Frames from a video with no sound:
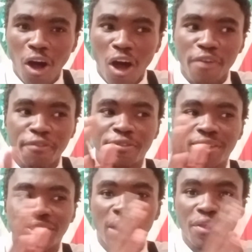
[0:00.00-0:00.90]
of
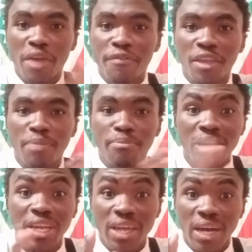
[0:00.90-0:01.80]
South African
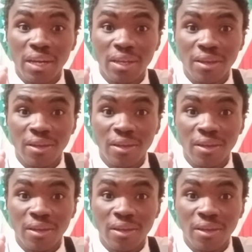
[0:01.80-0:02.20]
media